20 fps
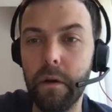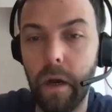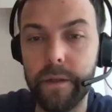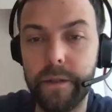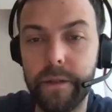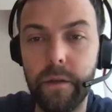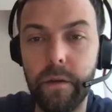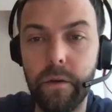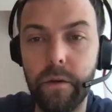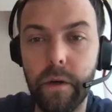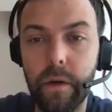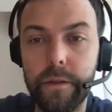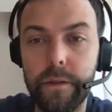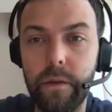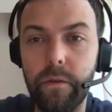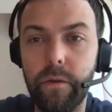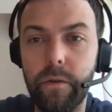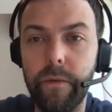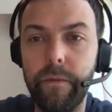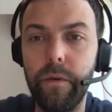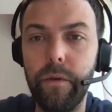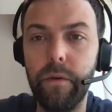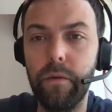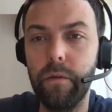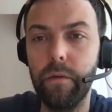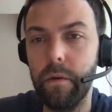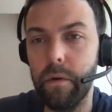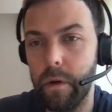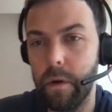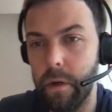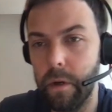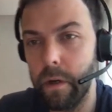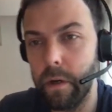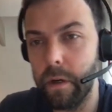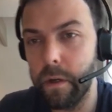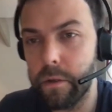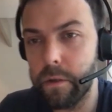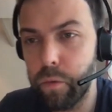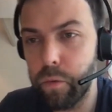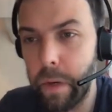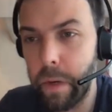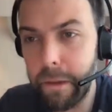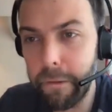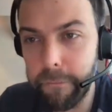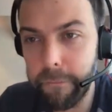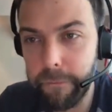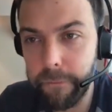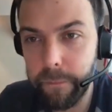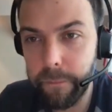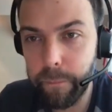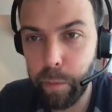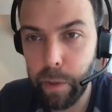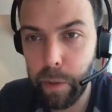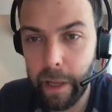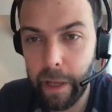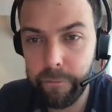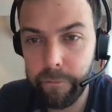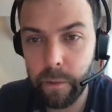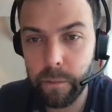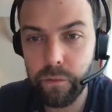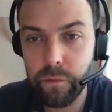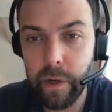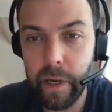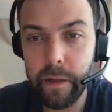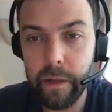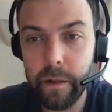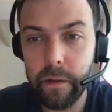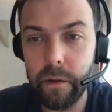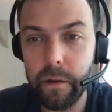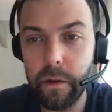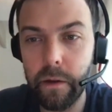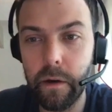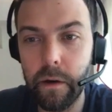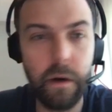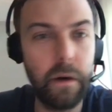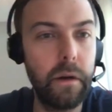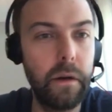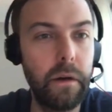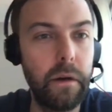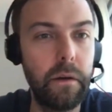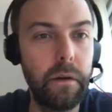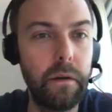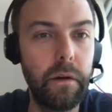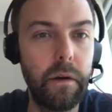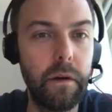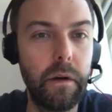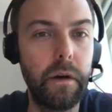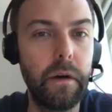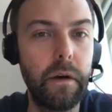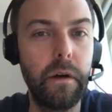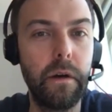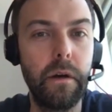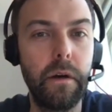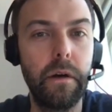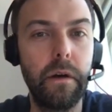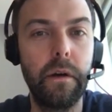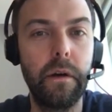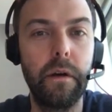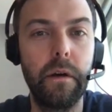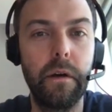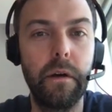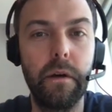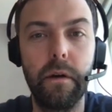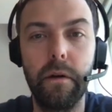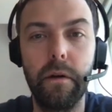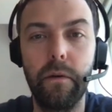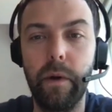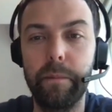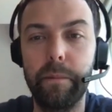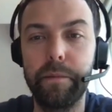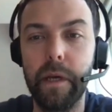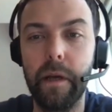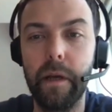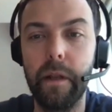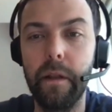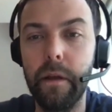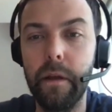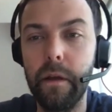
I see you review 12 platforms, right, on your website.